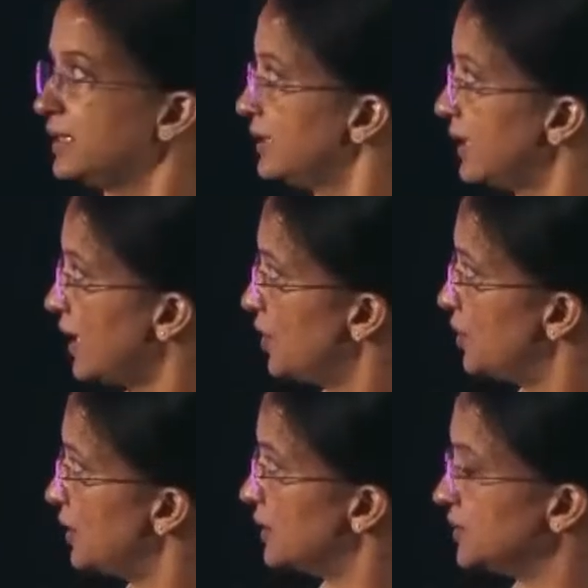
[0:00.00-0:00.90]

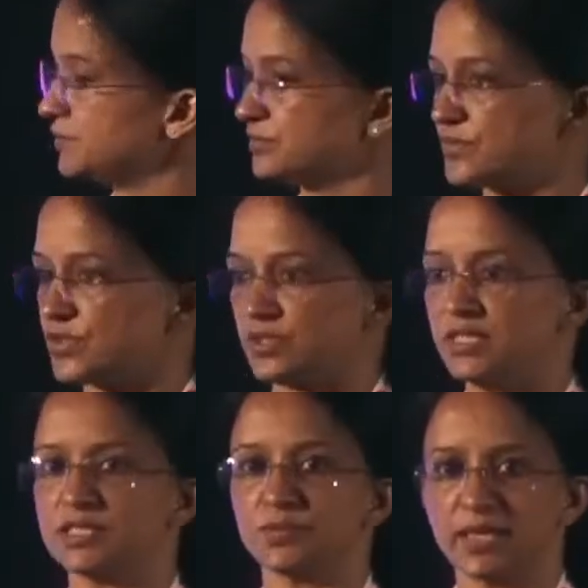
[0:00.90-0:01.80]
Now, so
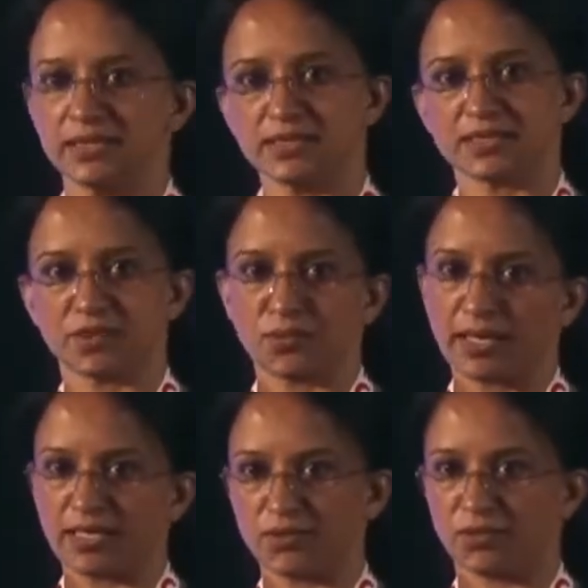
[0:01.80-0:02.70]
this one's
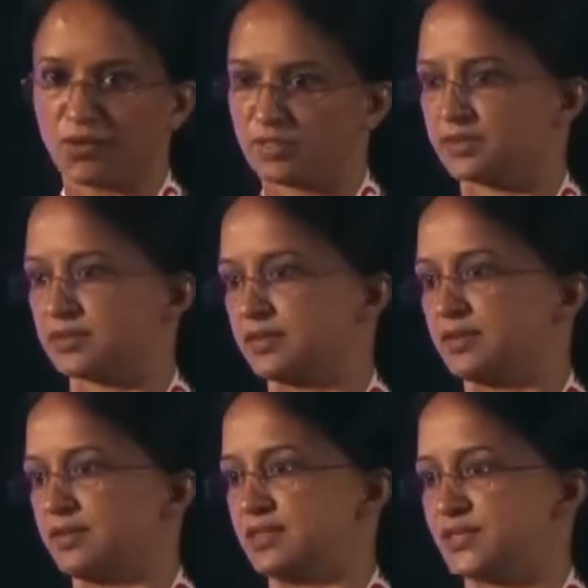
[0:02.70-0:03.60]
quite hot,
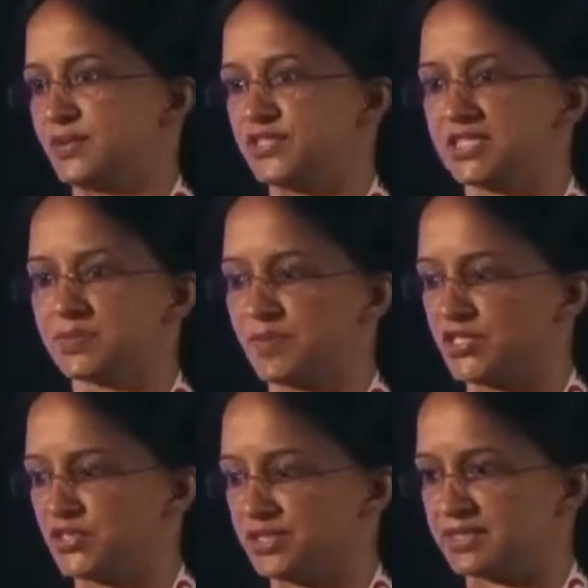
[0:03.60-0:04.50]
switch
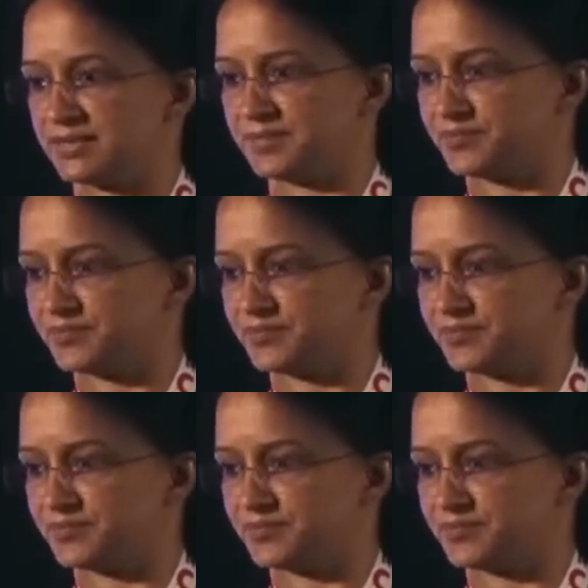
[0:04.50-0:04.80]
expressions.